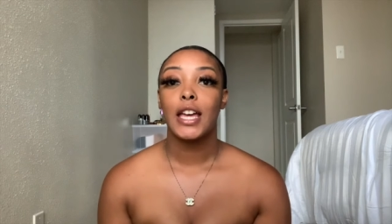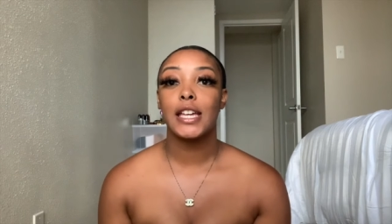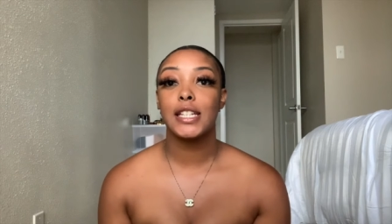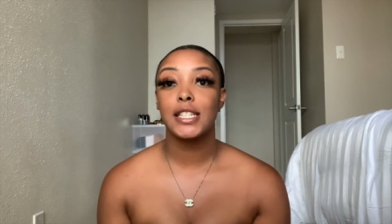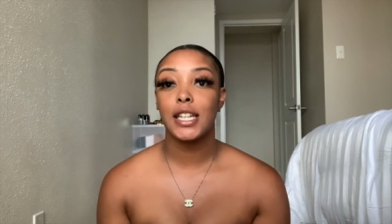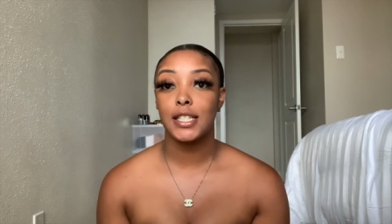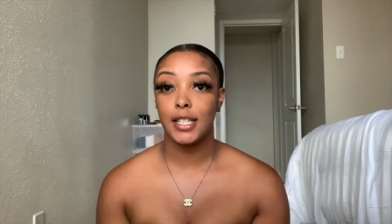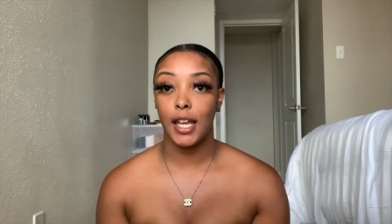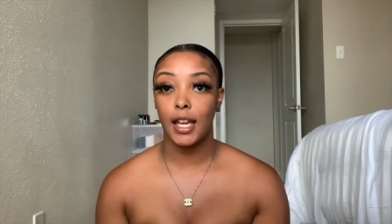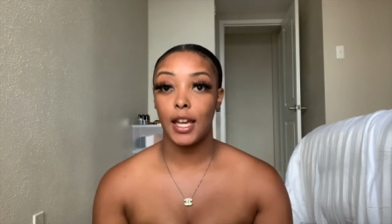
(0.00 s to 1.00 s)
and
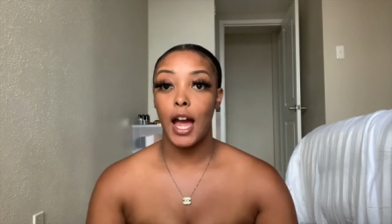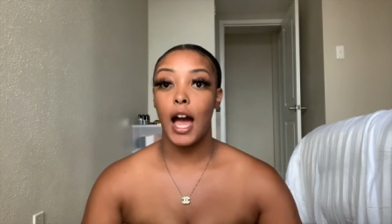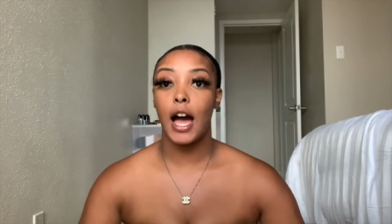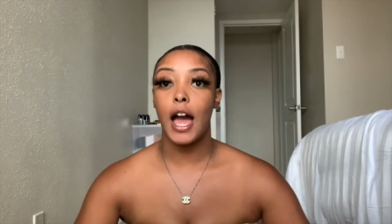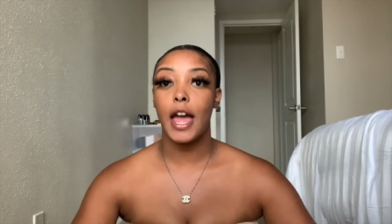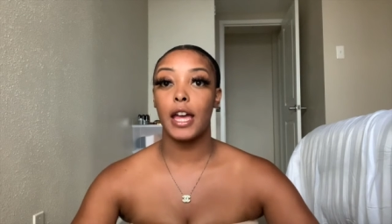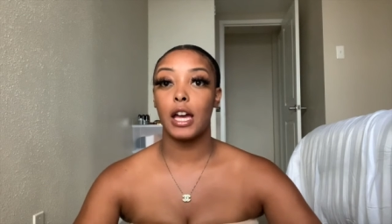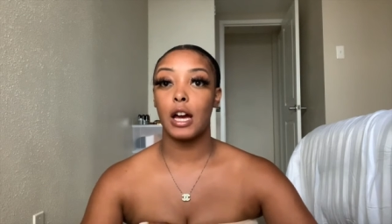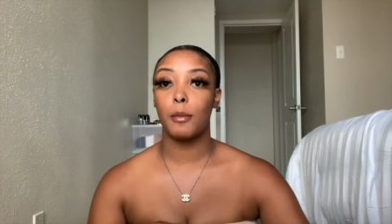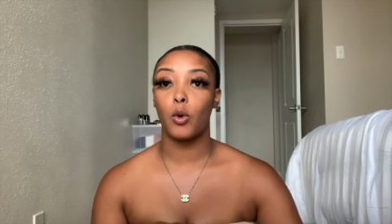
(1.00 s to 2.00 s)
today I
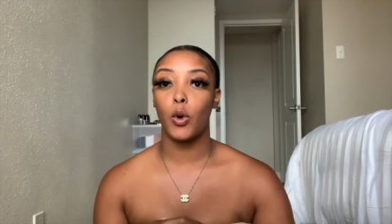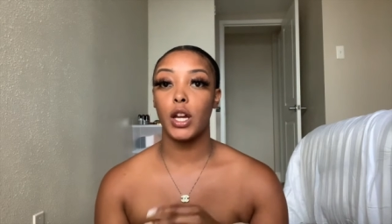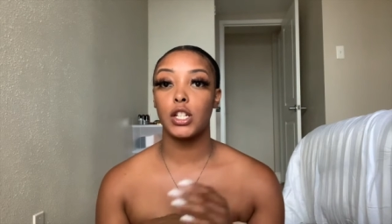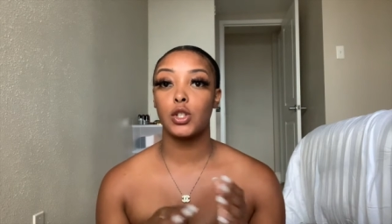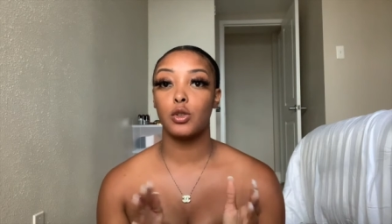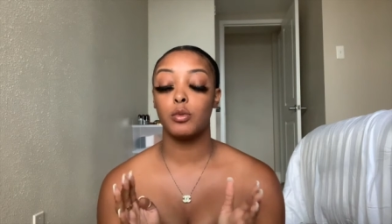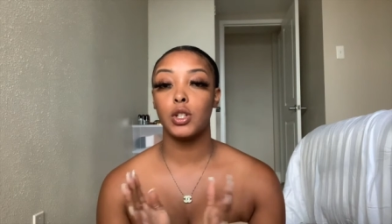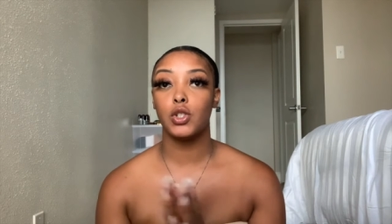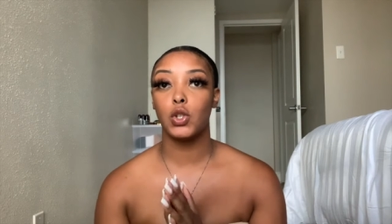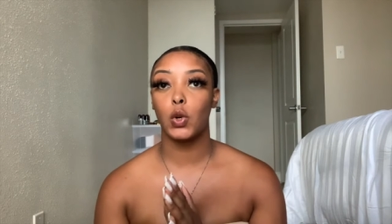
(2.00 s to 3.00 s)
am going to
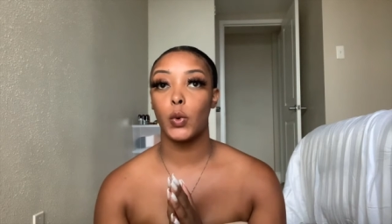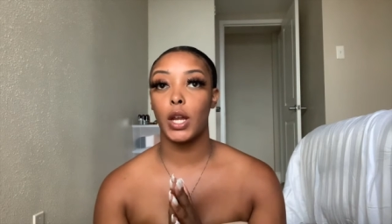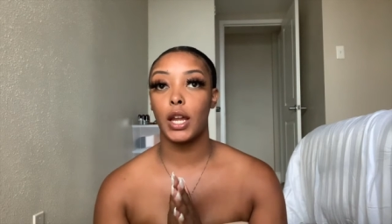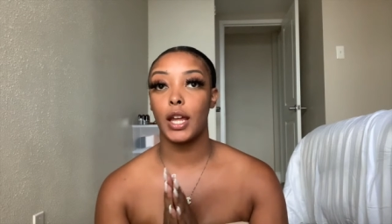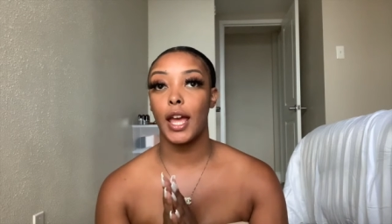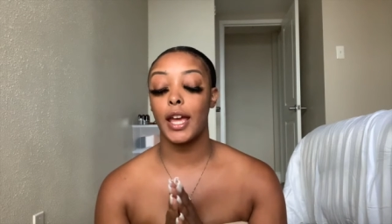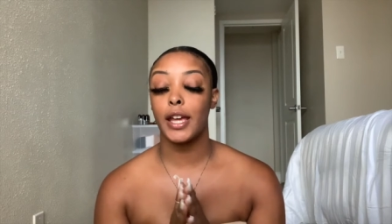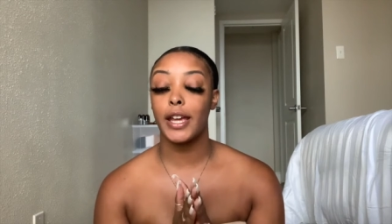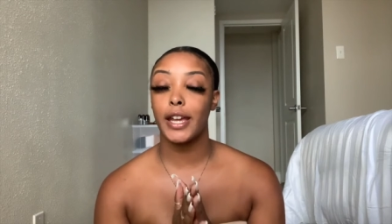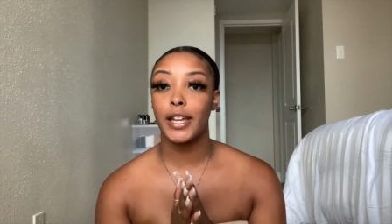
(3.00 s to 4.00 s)
be doing
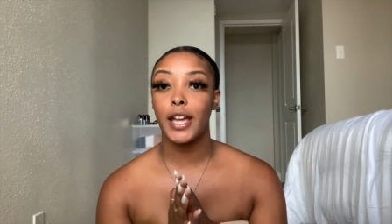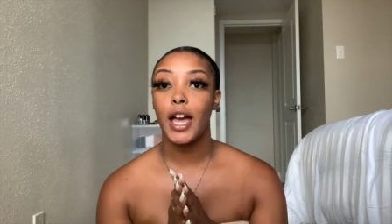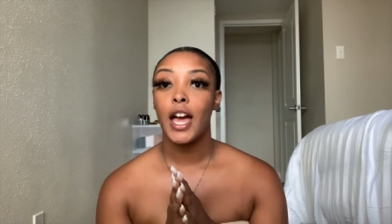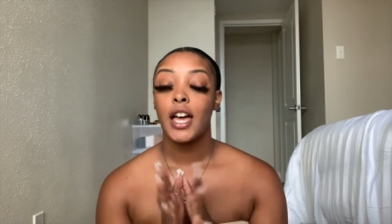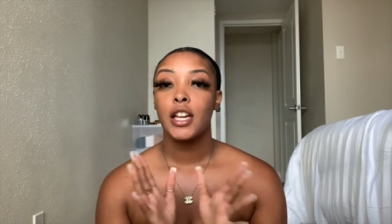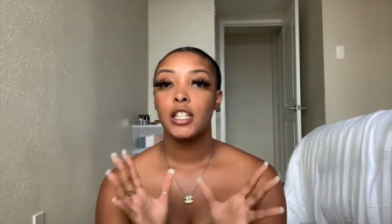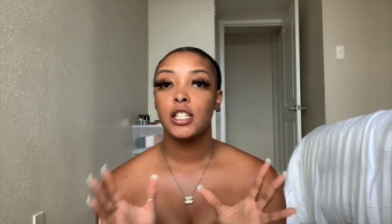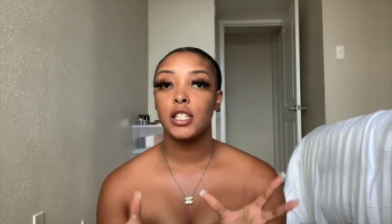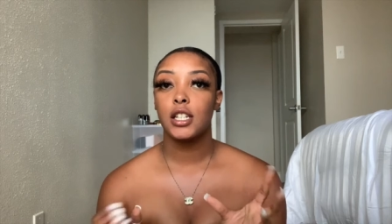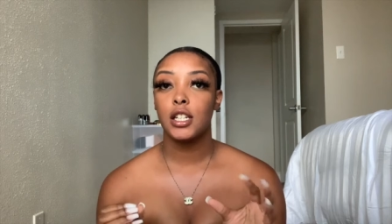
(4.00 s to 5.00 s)
a
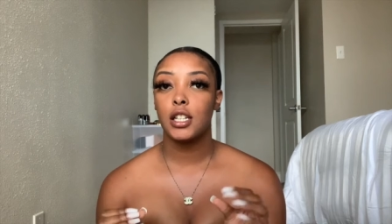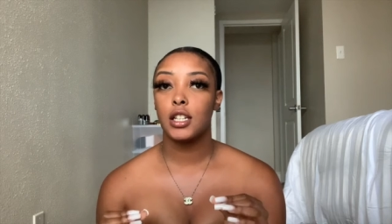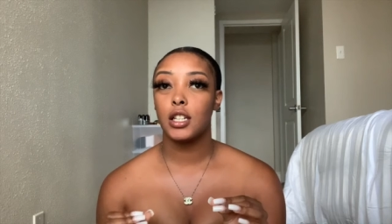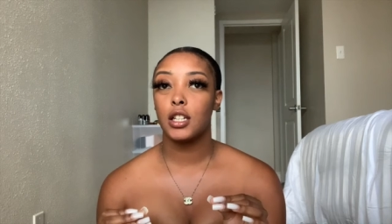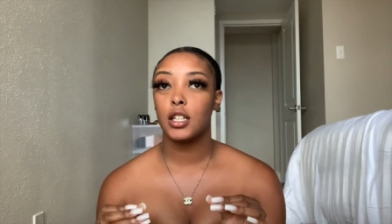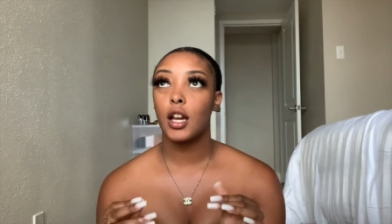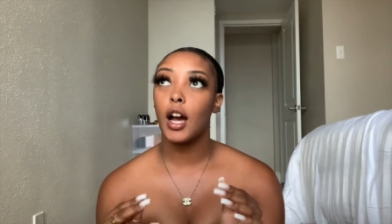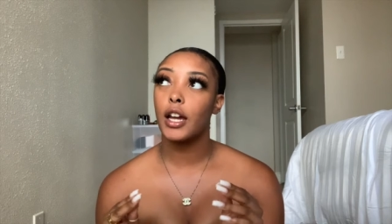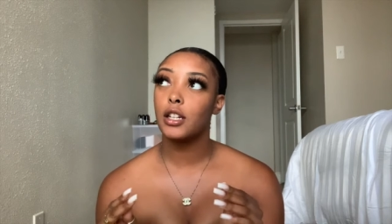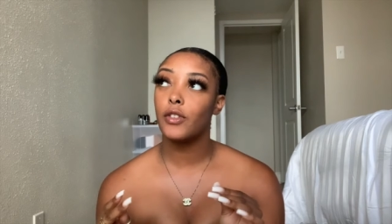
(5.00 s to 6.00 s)
Shein
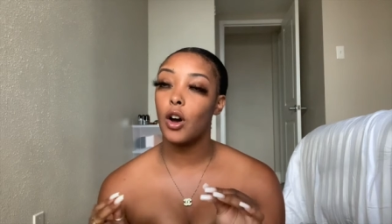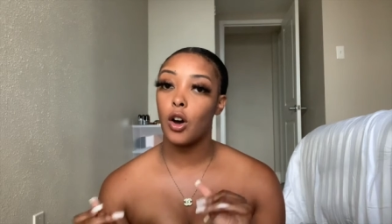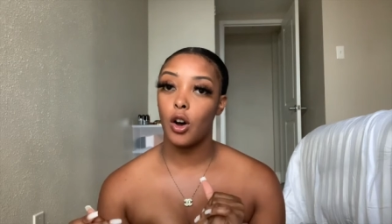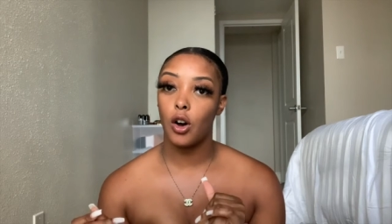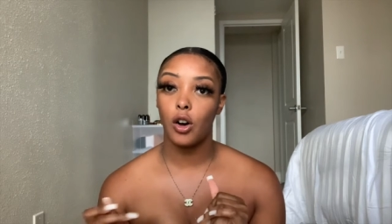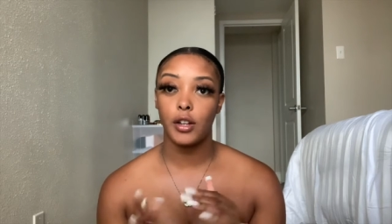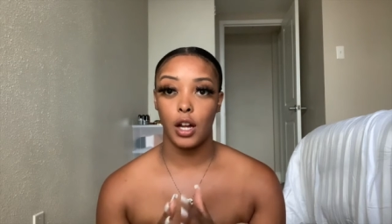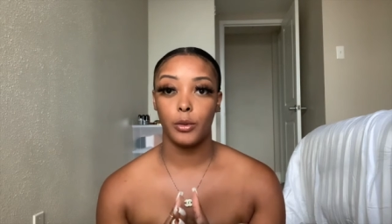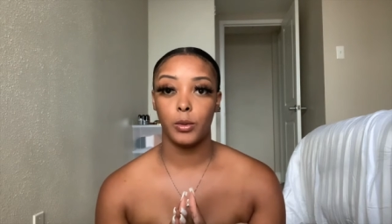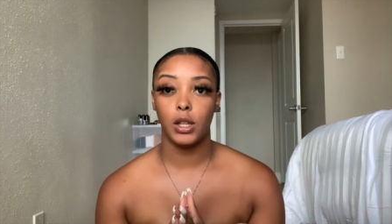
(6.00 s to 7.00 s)
kind of a haul.
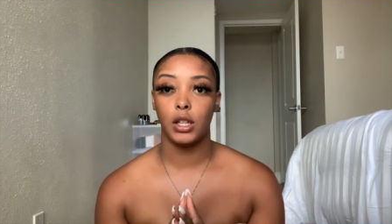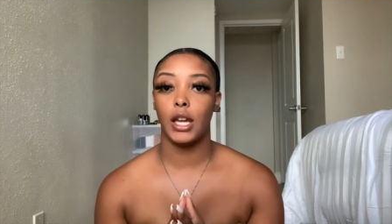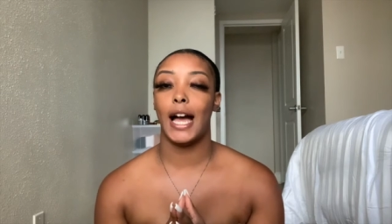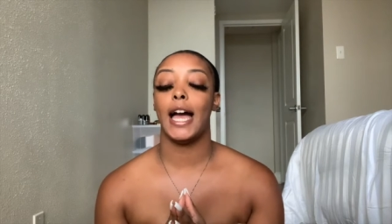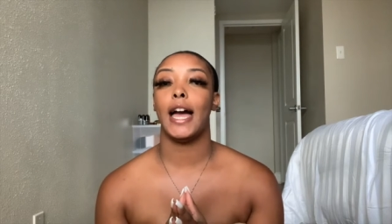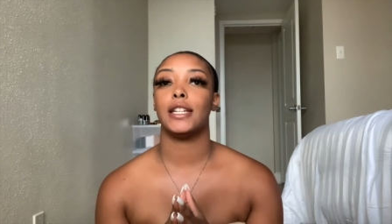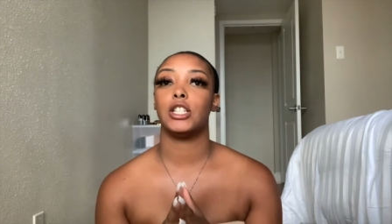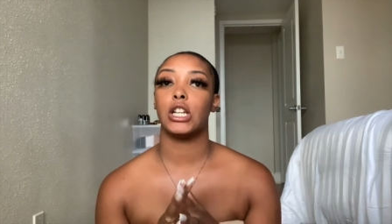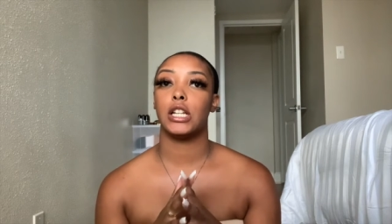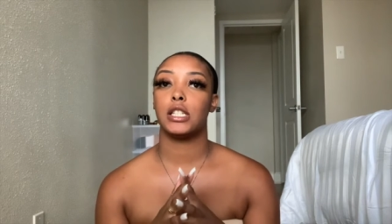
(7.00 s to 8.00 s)
Not really. I had
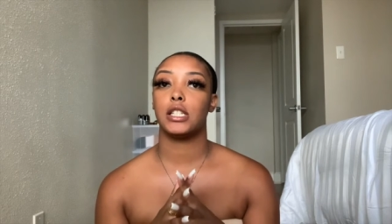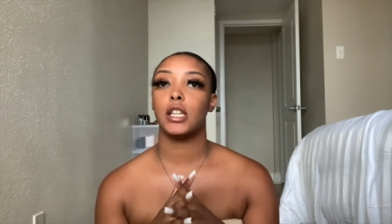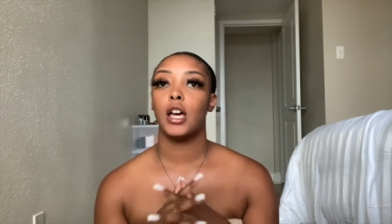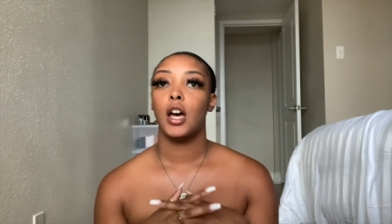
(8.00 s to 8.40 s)
just